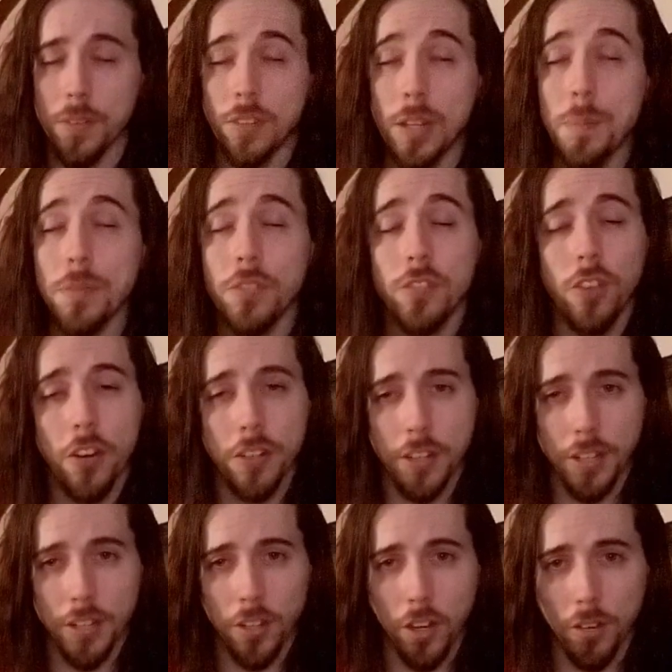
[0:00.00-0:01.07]
deep
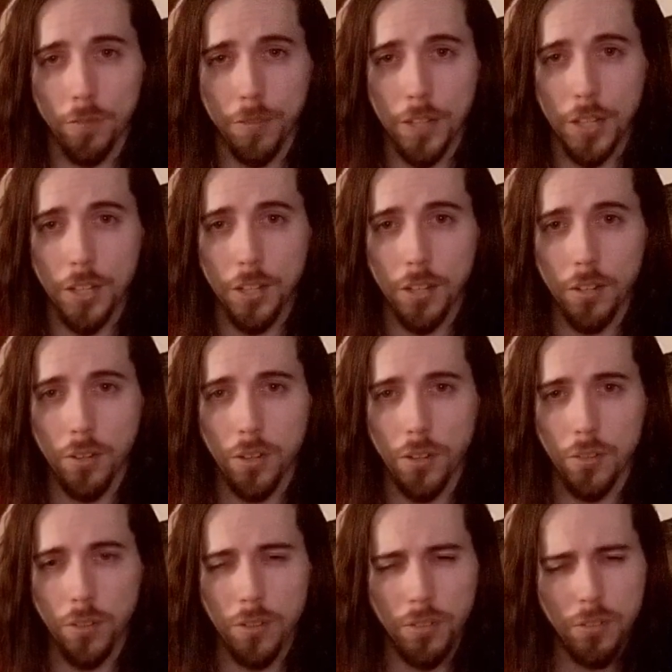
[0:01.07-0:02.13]
studying of the
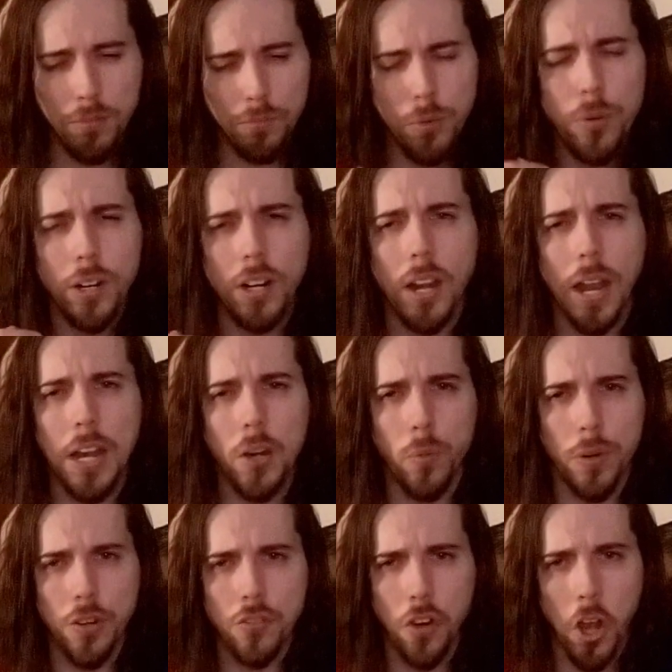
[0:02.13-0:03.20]
runic
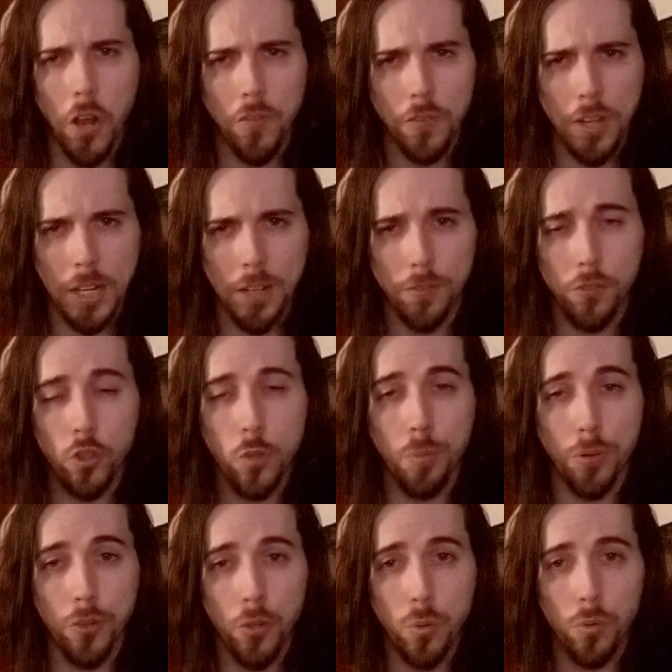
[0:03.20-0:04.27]
language of glyphs to
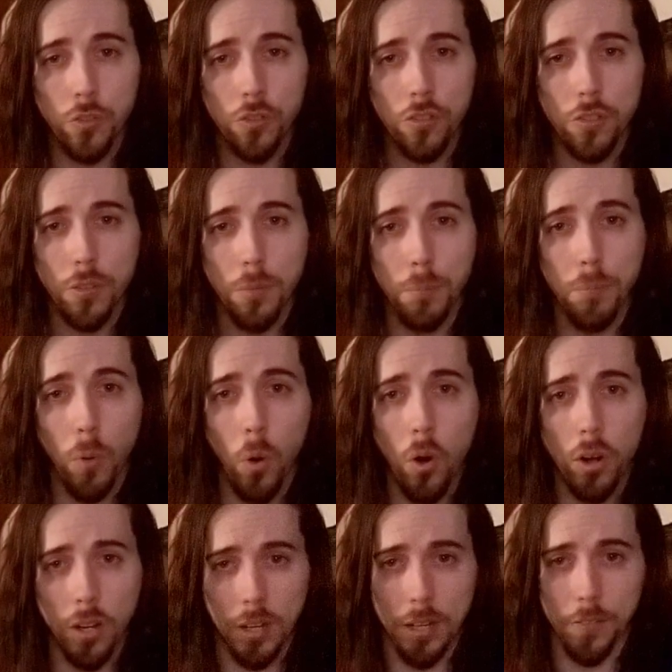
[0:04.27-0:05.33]
produce
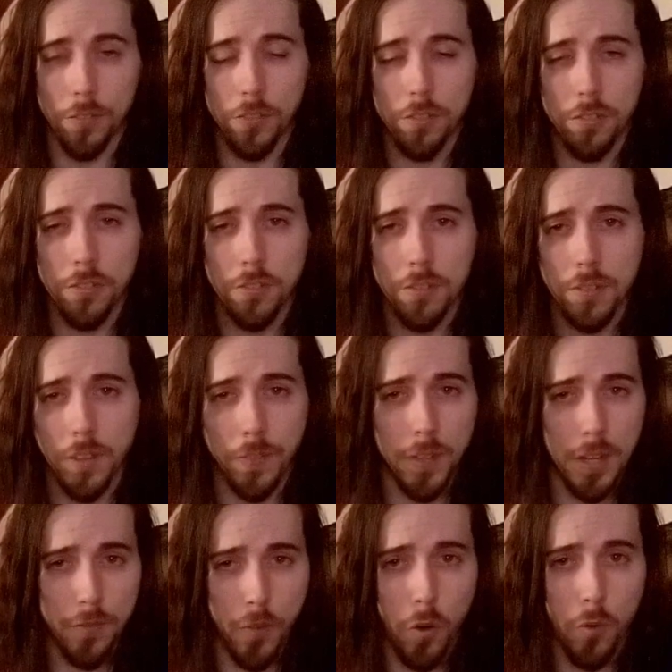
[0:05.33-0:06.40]
more glyphs that
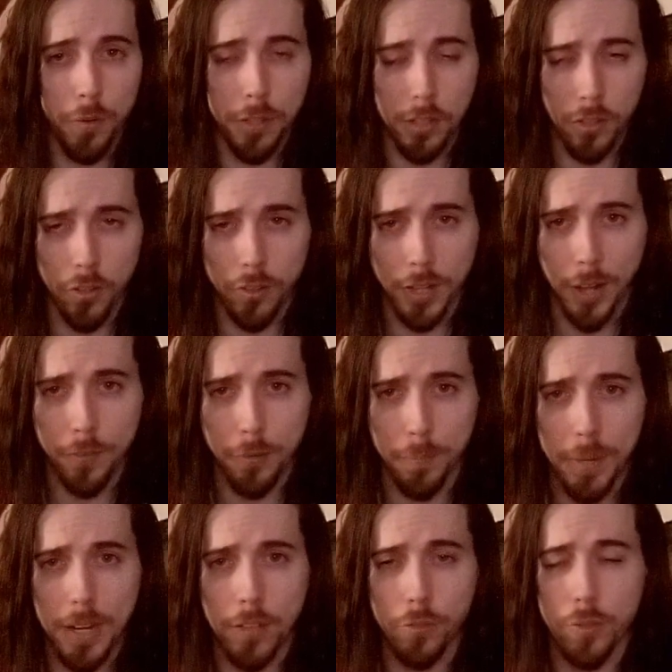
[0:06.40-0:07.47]
they've already learned how to
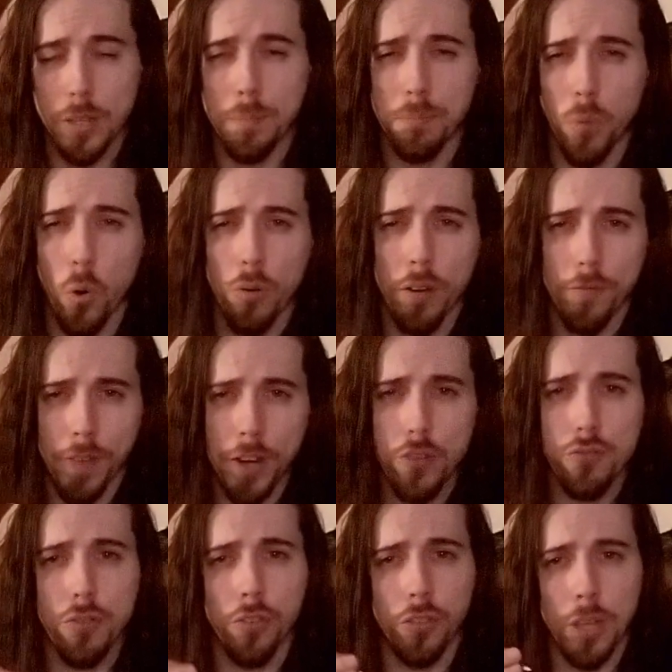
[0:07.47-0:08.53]
make so that more
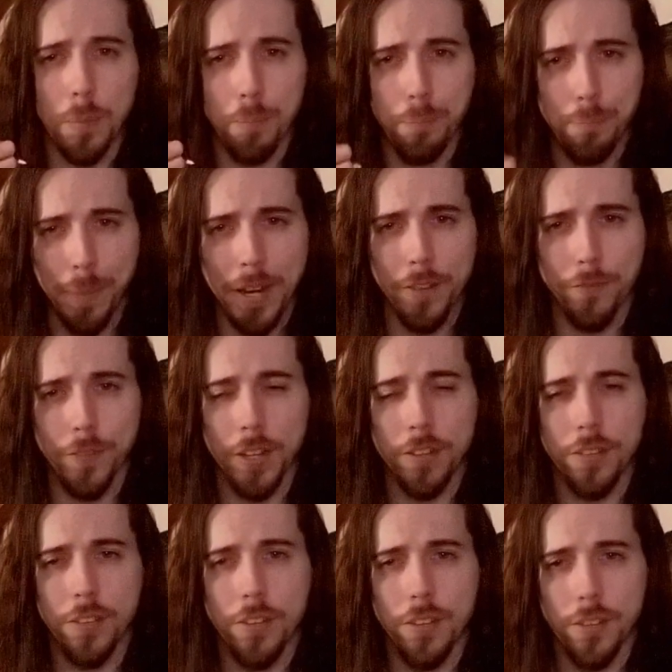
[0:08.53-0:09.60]
adventurers can
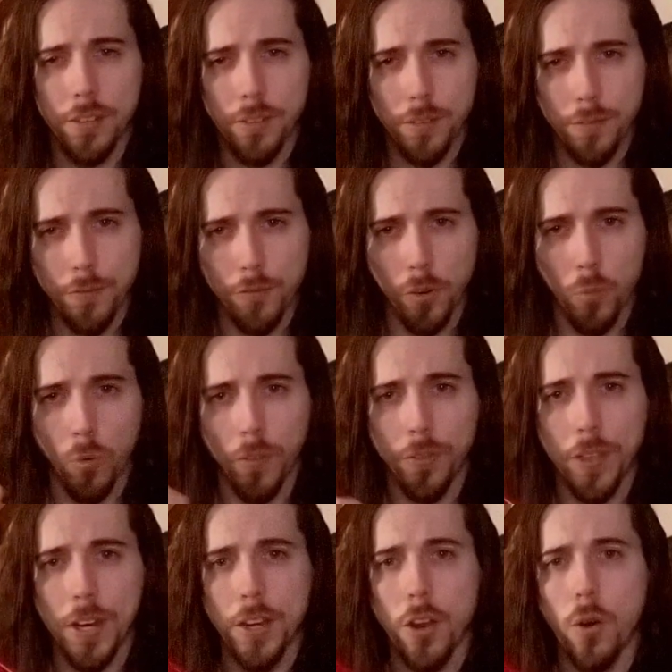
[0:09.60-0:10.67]
benefit from what
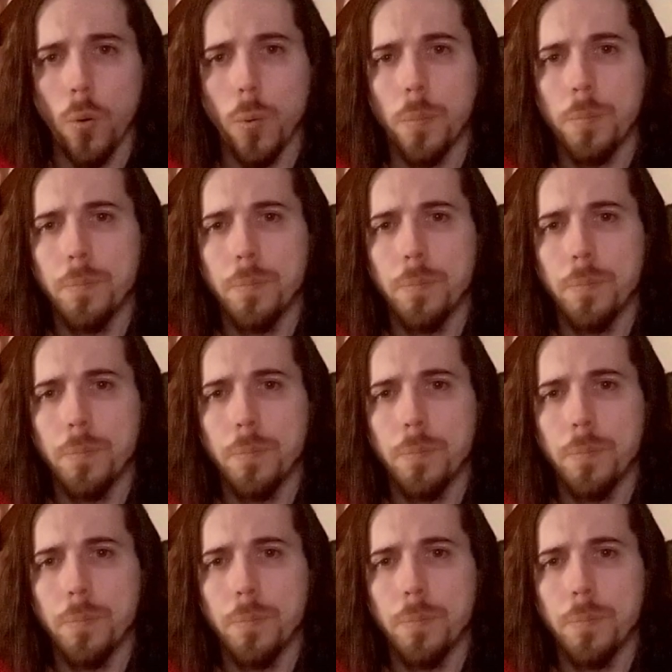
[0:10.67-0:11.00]
they know.